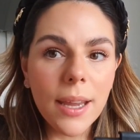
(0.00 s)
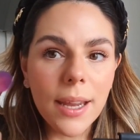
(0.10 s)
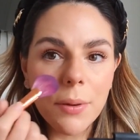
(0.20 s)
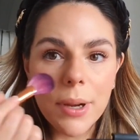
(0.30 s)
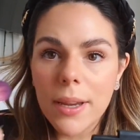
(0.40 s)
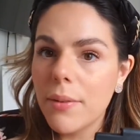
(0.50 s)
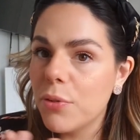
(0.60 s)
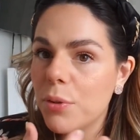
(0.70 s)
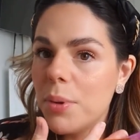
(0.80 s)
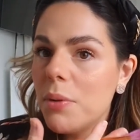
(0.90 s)
Anyway,
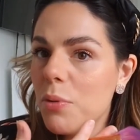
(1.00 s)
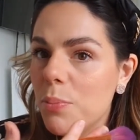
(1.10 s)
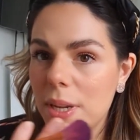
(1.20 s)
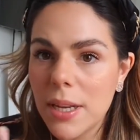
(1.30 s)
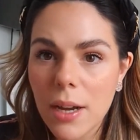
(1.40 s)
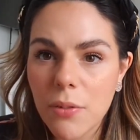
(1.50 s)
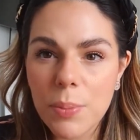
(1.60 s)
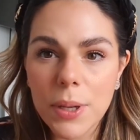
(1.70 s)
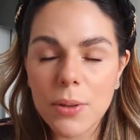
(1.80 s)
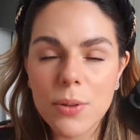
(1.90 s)
for me it would be
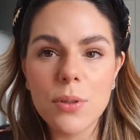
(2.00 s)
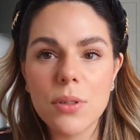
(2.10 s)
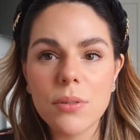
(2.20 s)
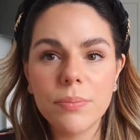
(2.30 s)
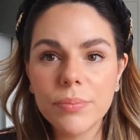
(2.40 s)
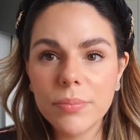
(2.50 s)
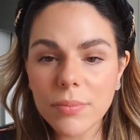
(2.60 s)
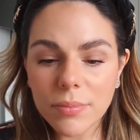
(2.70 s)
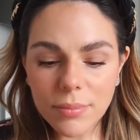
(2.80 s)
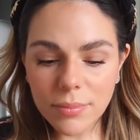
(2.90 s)
enough, because
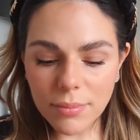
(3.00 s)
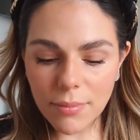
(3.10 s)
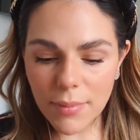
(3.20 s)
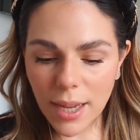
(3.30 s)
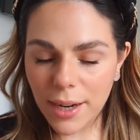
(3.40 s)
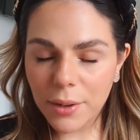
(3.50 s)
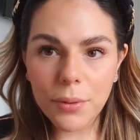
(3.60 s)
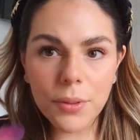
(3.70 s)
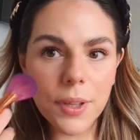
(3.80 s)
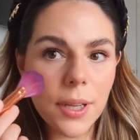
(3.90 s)
I
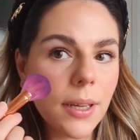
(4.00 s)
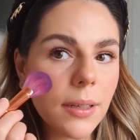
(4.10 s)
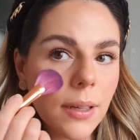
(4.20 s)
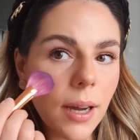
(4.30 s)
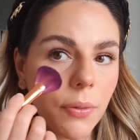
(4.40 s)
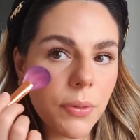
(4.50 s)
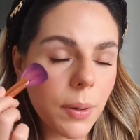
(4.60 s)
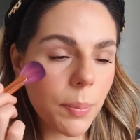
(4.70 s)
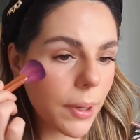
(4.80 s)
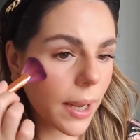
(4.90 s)
don't think after
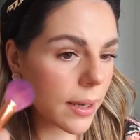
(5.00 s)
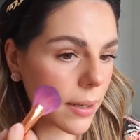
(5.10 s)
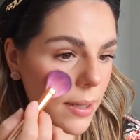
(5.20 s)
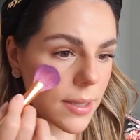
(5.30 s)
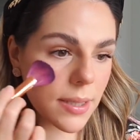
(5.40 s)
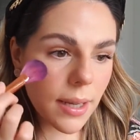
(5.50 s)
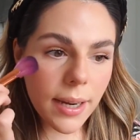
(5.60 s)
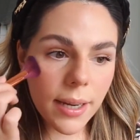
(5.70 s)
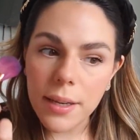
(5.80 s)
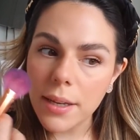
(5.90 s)
applying this
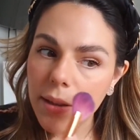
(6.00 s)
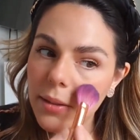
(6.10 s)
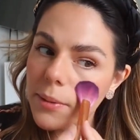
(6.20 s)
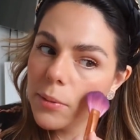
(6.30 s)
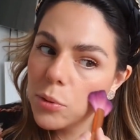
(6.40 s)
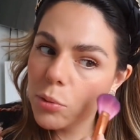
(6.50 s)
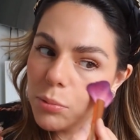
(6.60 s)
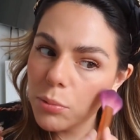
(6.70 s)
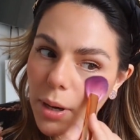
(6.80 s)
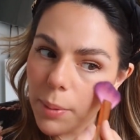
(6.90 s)
I need
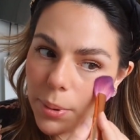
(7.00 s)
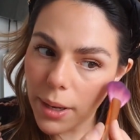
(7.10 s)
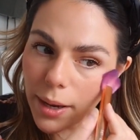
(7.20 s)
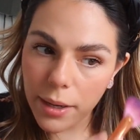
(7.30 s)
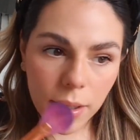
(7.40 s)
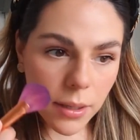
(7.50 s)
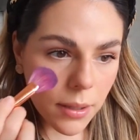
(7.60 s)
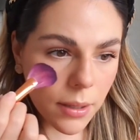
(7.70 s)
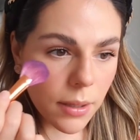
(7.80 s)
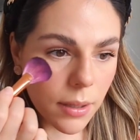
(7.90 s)
to apply
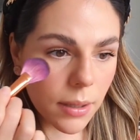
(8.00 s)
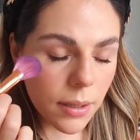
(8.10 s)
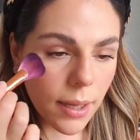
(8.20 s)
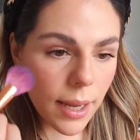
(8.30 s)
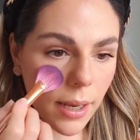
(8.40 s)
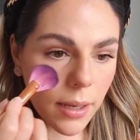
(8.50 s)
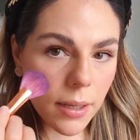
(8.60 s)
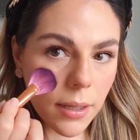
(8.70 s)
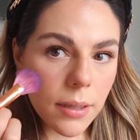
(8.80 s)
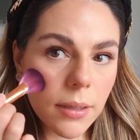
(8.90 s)

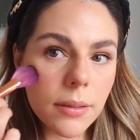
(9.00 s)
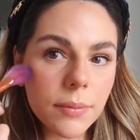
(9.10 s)
any